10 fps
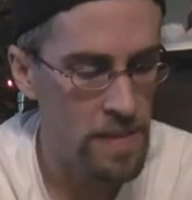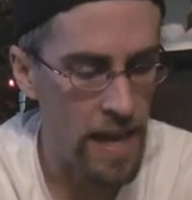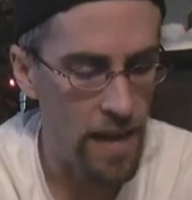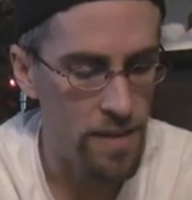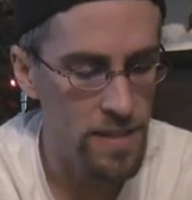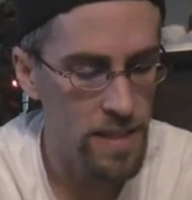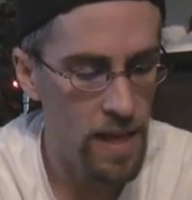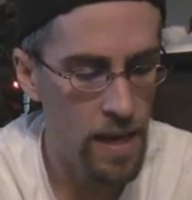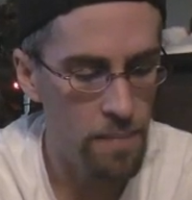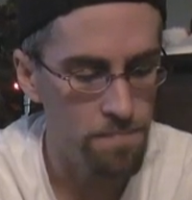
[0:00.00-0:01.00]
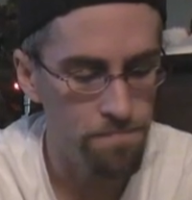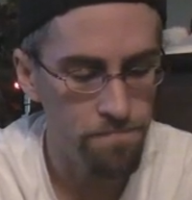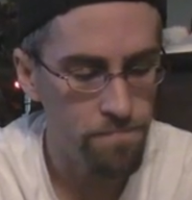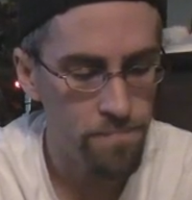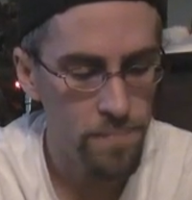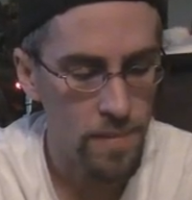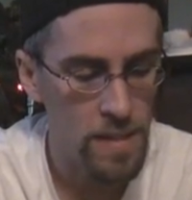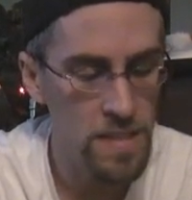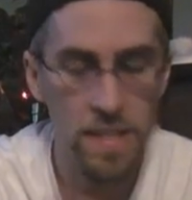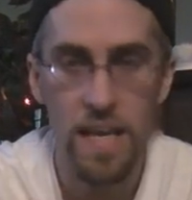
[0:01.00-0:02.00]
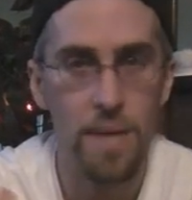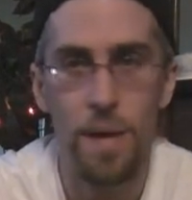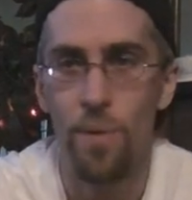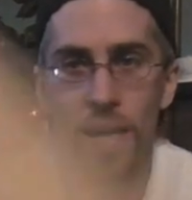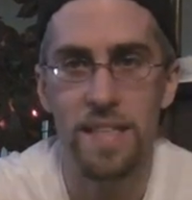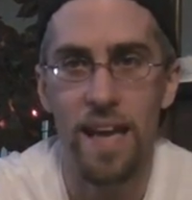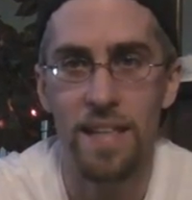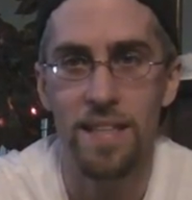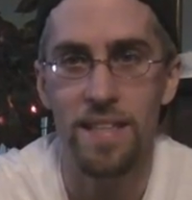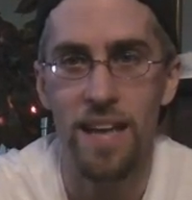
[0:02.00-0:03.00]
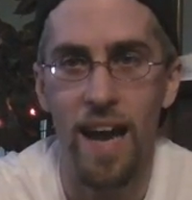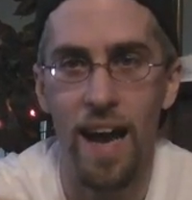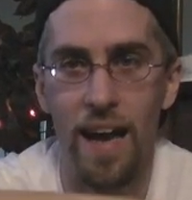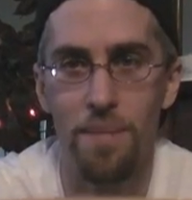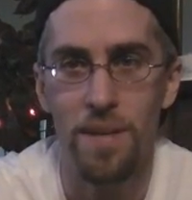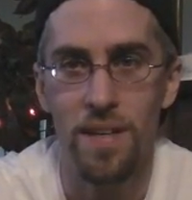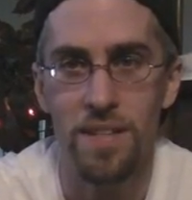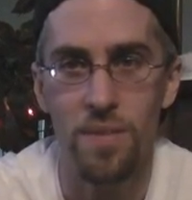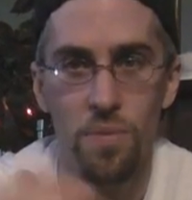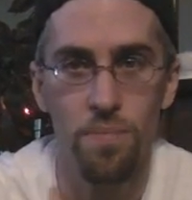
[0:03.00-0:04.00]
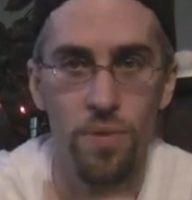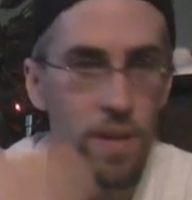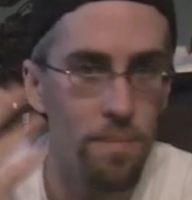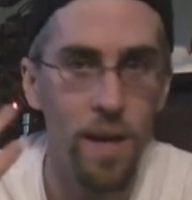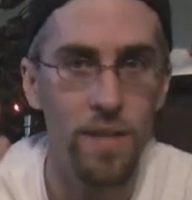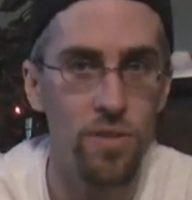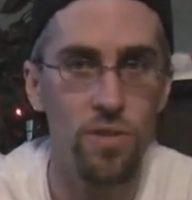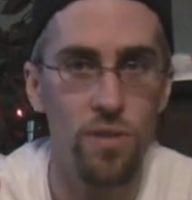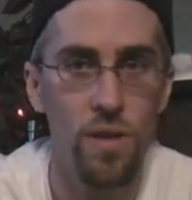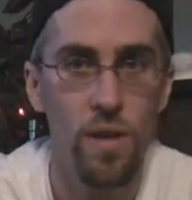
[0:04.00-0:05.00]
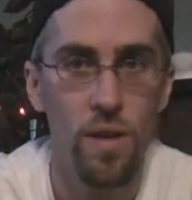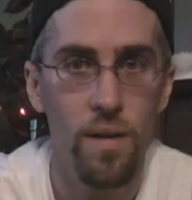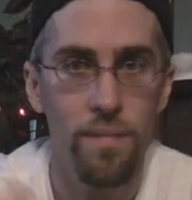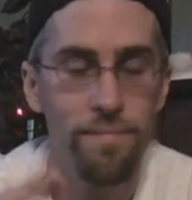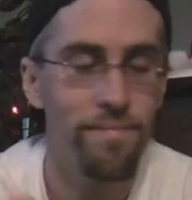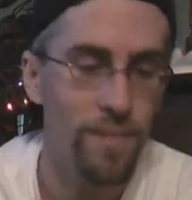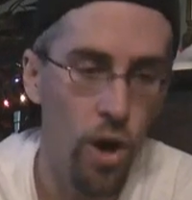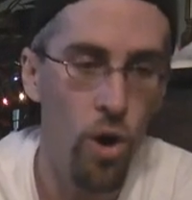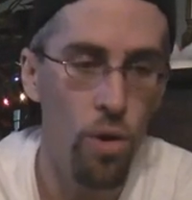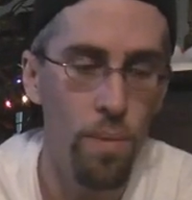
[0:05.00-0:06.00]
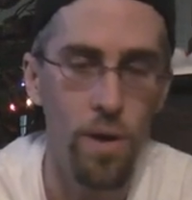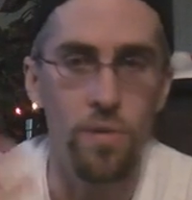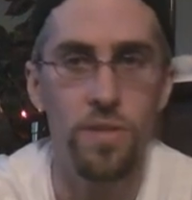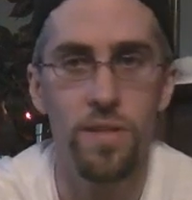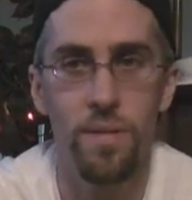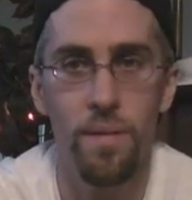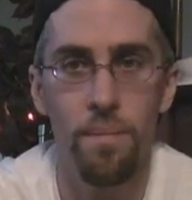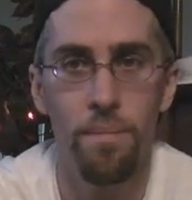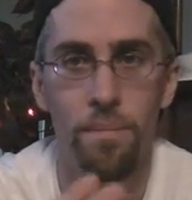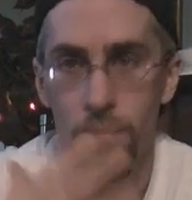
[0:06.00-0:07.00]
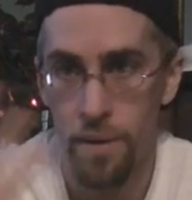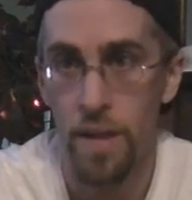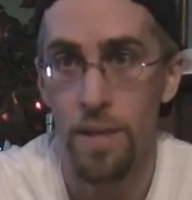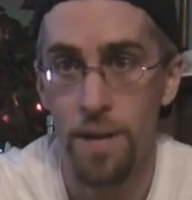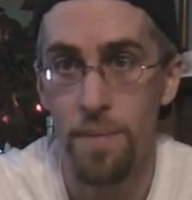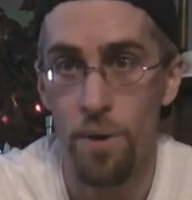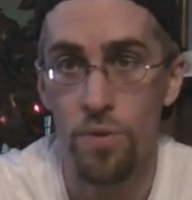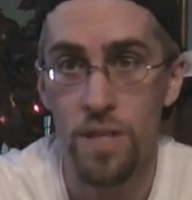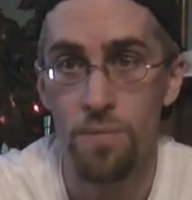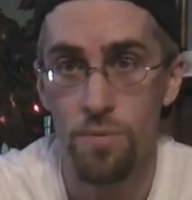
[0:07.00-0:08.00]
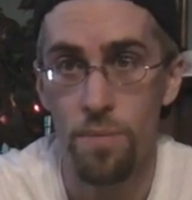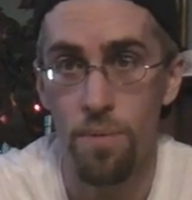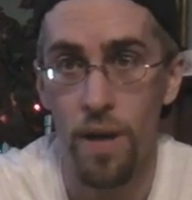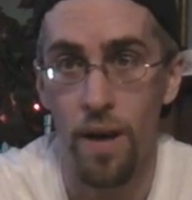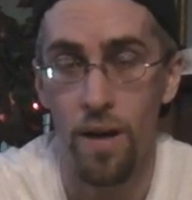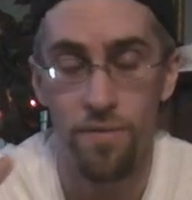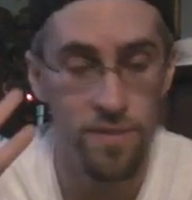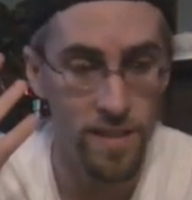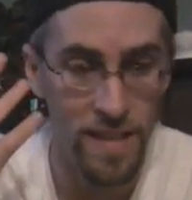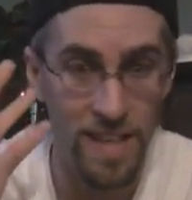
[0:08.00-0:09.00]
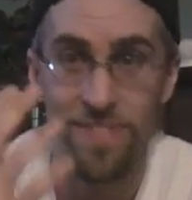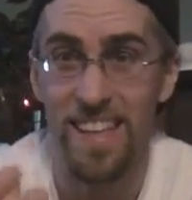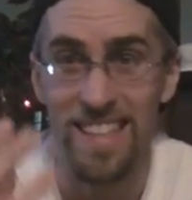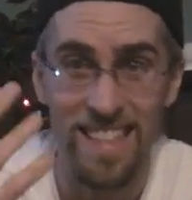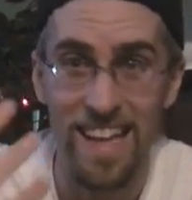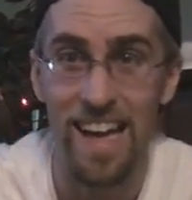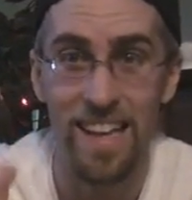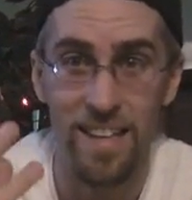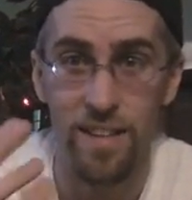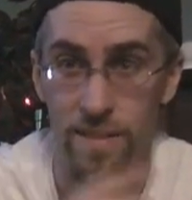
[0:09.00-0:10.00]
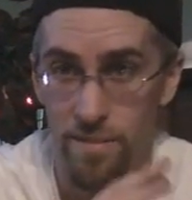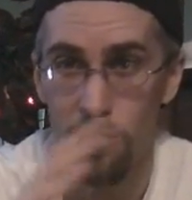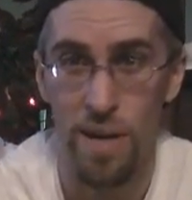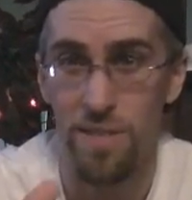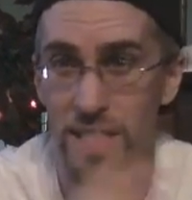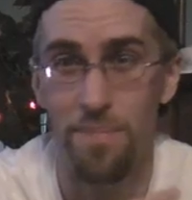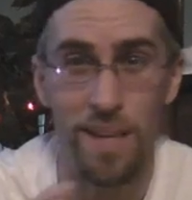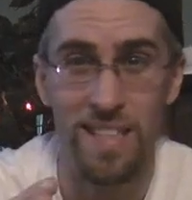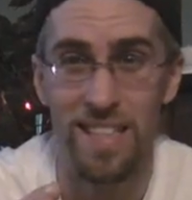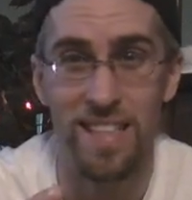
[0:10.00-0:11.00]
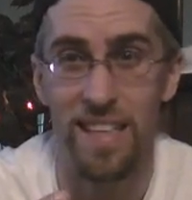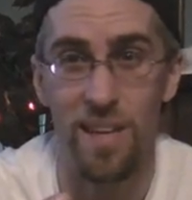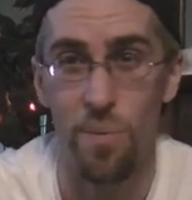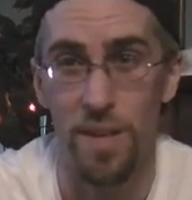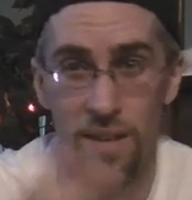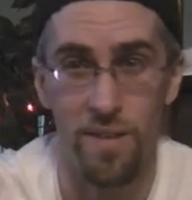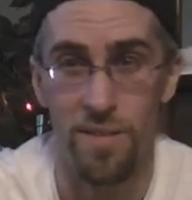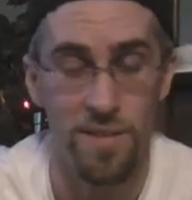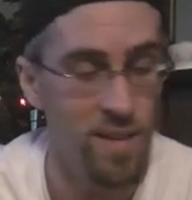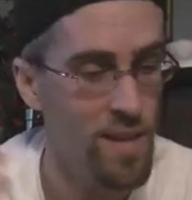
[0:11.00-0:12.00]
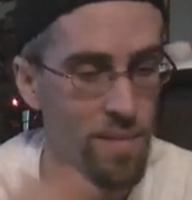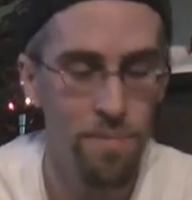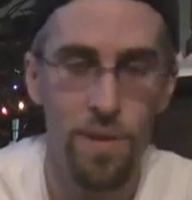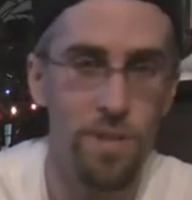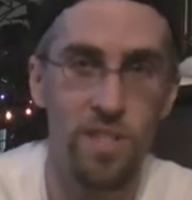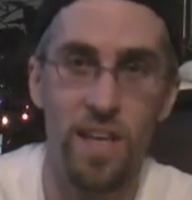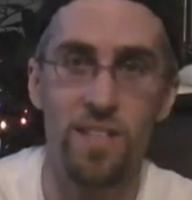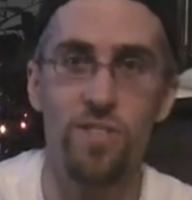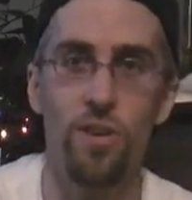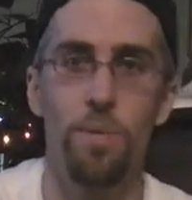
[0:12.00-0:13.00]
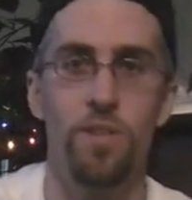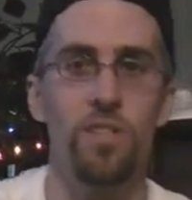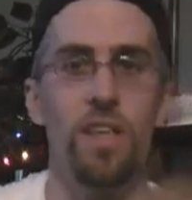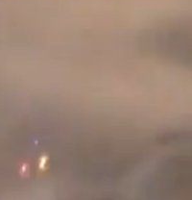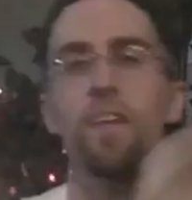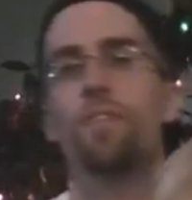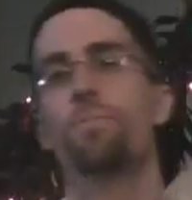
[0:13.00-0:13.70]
Dallas. This is a game I wanted to end in a tie because it would pretty much almost eliminate both teams from the playoffs if they did not. Whatever team basically didn't get a win here has pretty much got a snowball's chance of